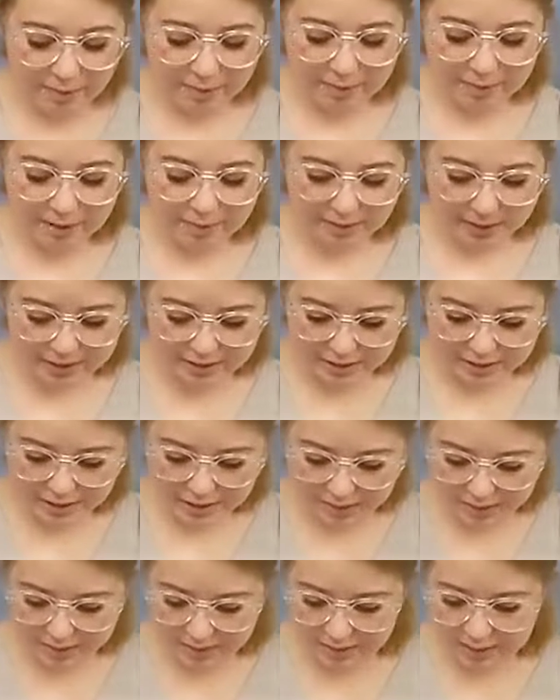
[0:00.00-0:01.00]
wrapping my pants
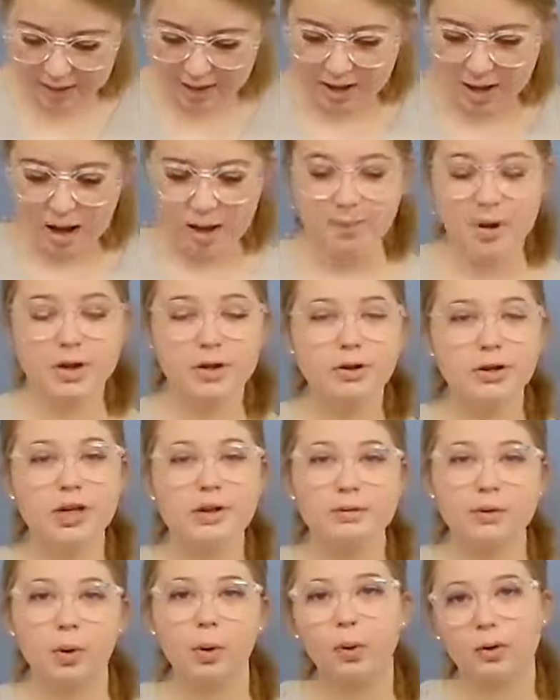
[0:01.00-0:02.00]
around, and you can
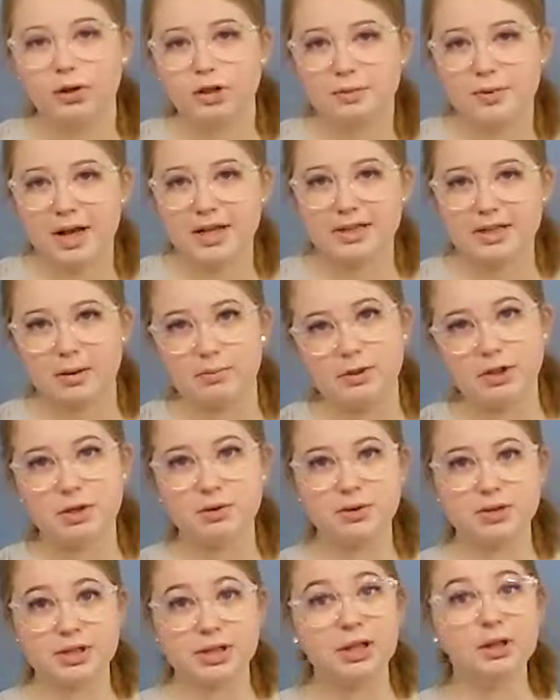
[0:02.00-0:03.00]
even hold your pants up to
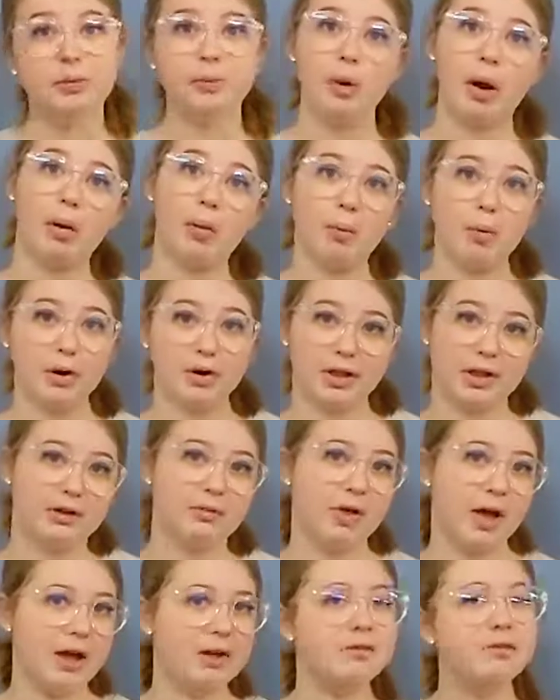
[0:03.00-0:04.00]
you and see about where
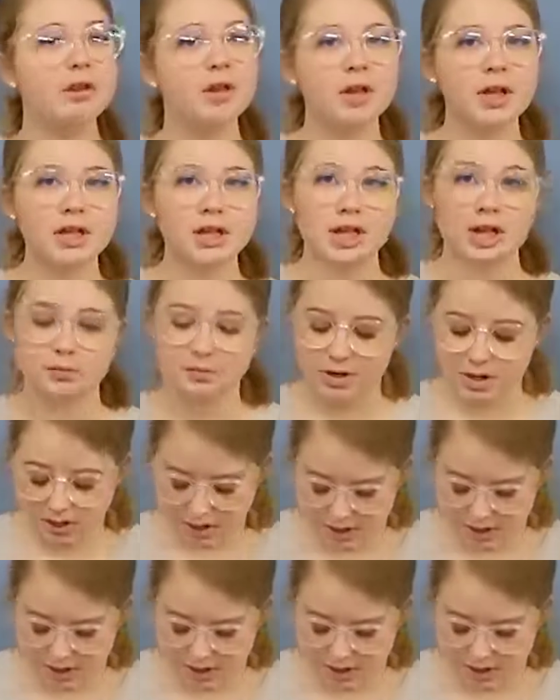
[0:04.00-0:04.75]
they'd lie. That'd be